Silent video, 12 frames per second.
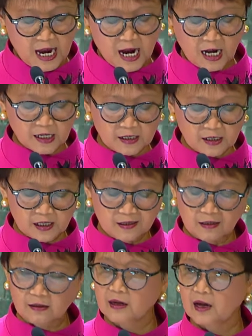under the
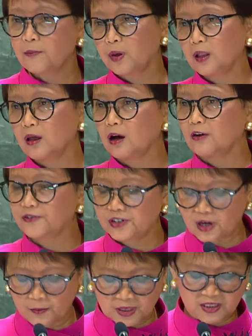rubble of
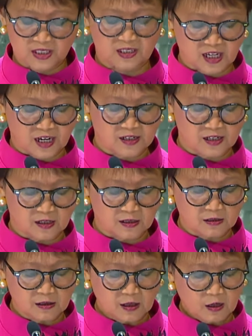double standard,
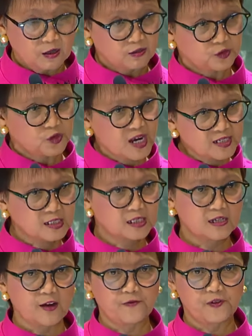trust
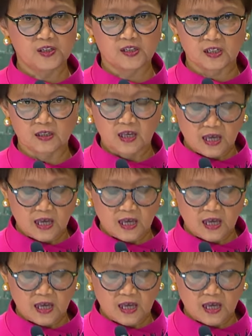deficit,